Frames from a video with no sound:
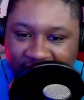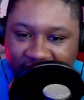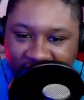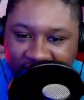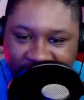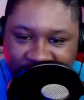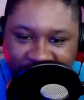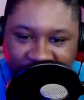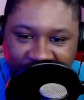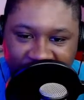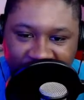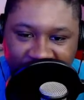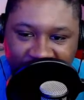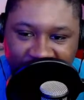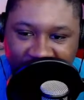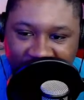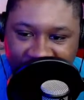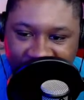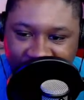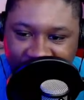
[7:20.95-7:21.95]
So we're gonna
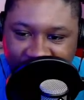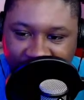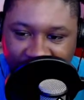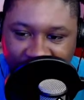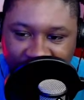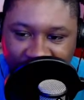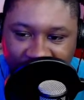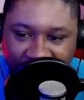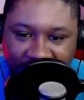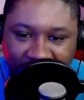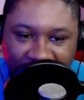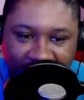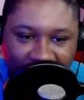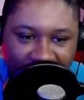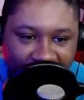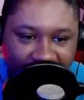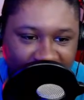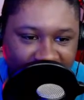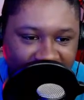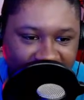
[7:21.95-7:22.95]
gloss over her. Her
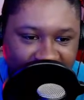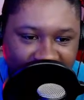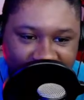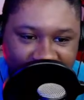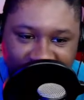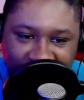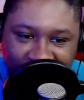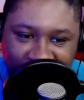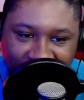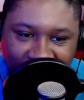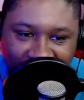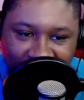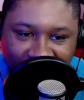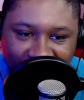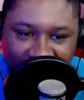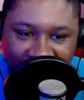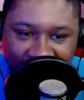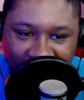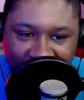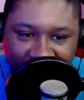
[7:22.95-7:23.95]
runes
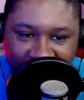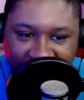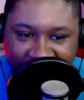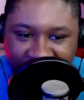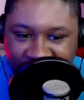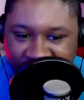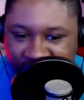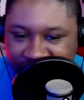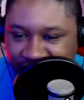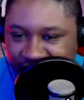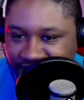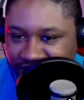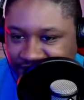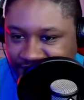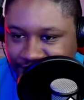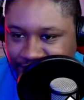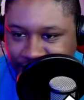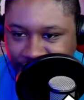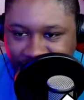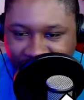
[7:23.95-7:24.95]
aren't the greatest,
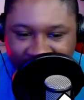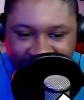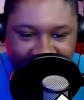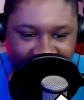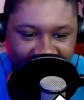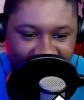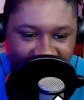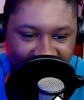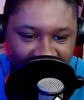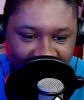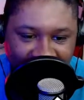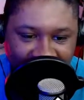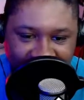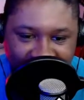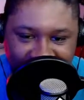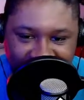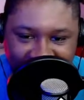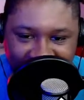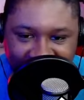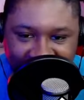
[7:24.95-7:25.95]
as you can tell by her
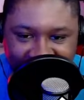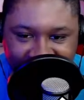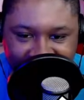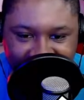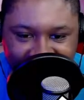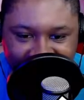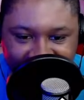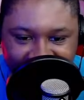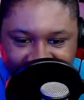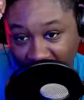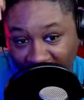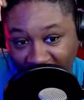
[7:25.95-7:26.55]
stats and stuff.